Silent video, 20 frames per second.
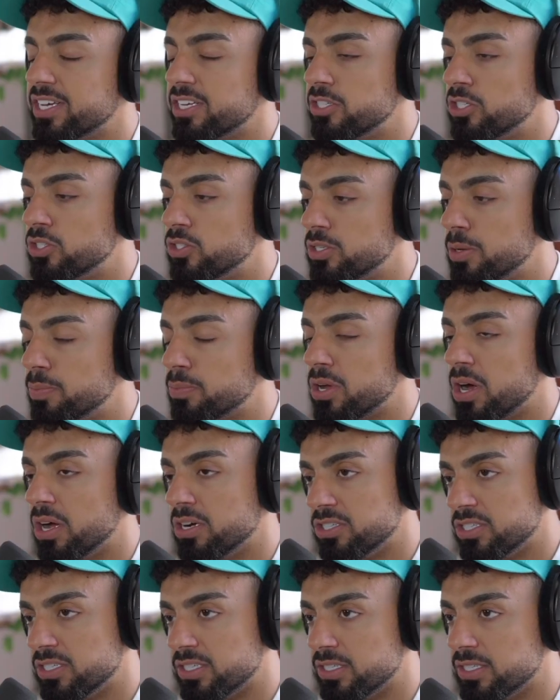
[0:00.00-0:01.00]
in your
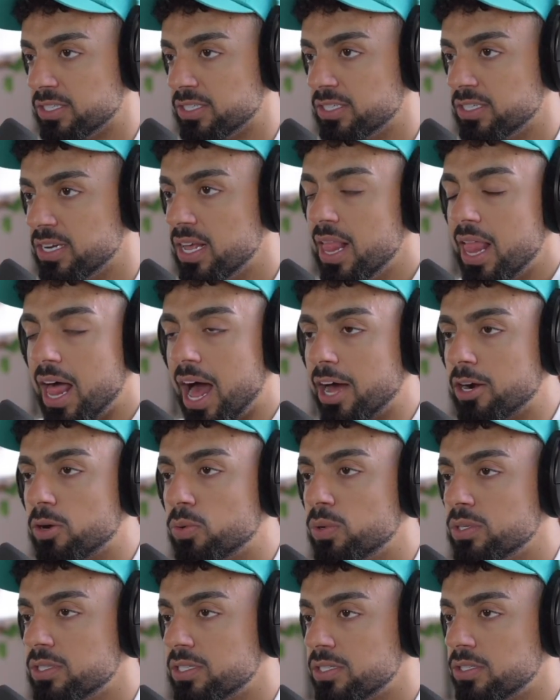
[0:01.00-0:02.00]
subconsciousness. I don't
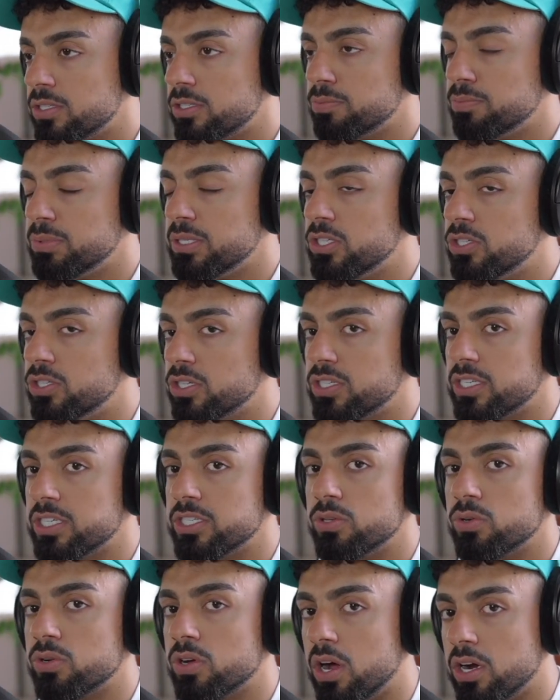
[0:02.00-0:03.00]
want this to be just in
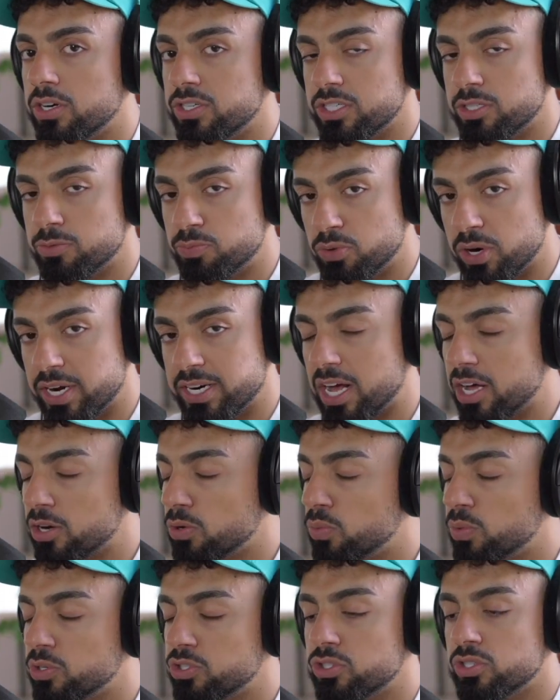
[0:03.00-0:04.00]
your conscious brain. I
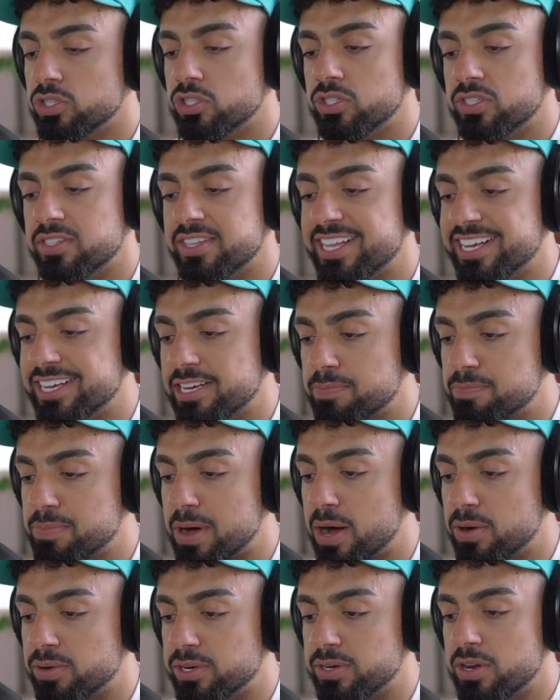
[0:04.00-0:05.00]
don't want you to just think
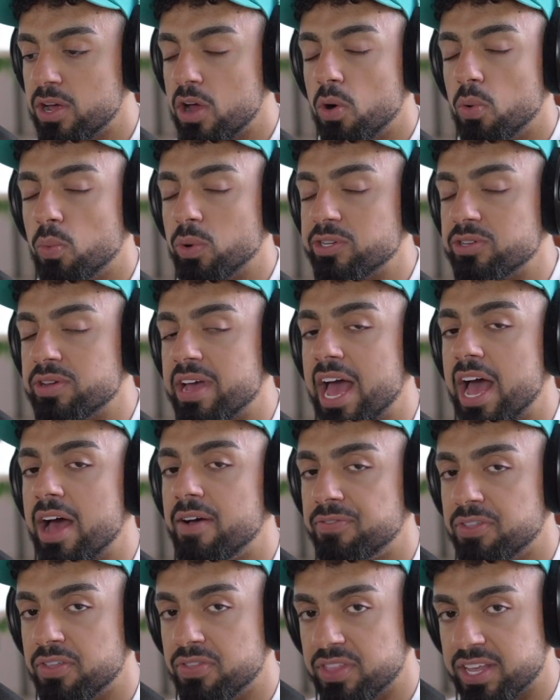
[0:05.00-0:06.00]
about it when you
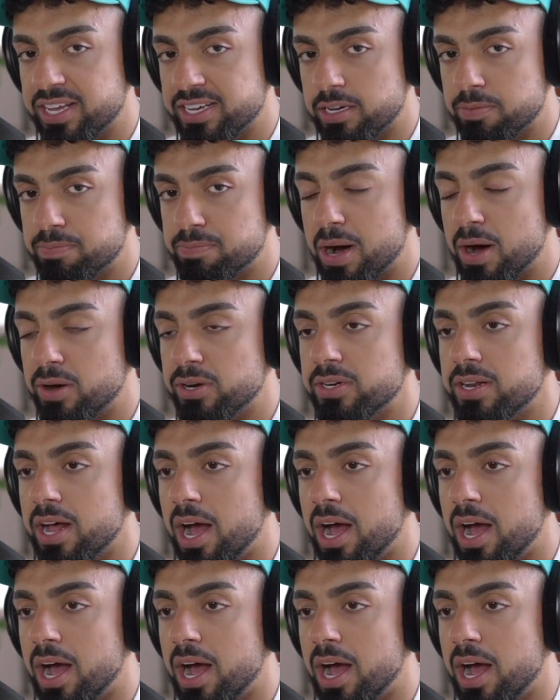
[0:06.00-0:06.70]
have to think about it.